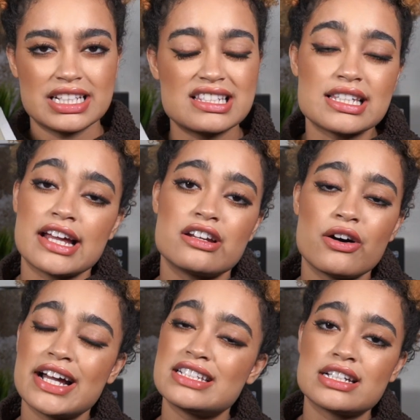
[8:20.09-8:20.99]
Side
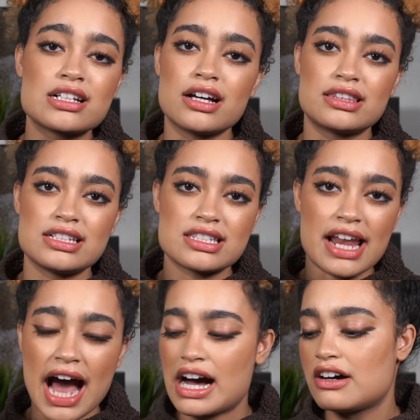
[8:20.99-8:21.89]
note, I did cut these in
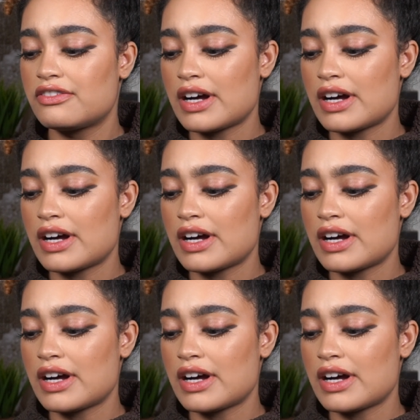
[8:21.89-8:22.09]
half.